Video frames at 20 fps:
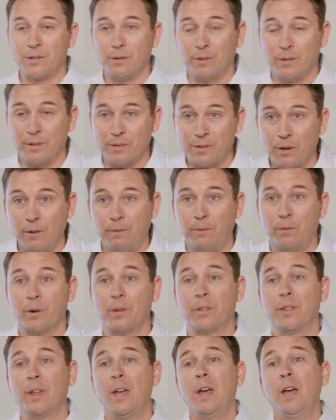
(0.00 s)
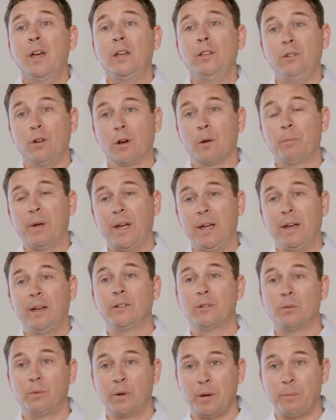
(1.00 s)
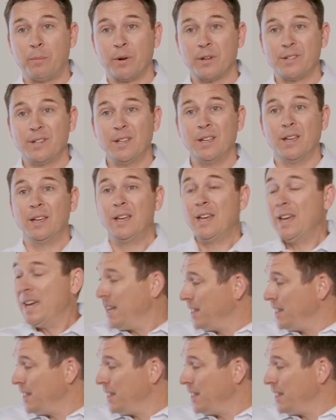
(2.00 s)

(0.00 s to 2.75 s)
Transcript: so on and so forth, you're paying 20%.